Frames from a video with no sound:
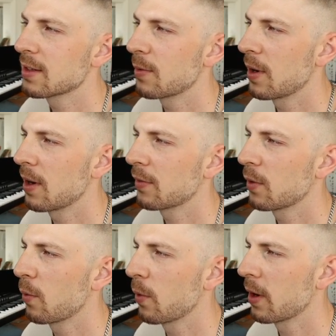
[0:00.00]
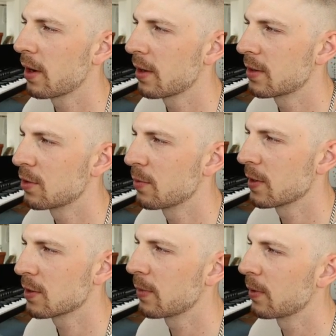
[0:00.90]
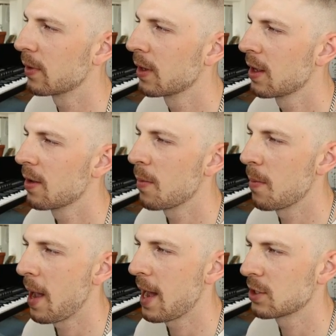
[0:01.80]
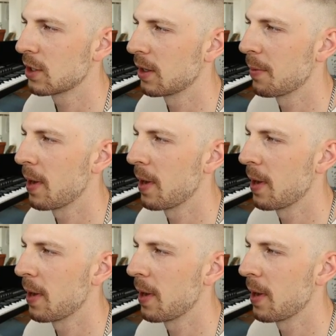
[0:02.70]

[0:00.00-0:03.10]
so we don't have to worry too much about matching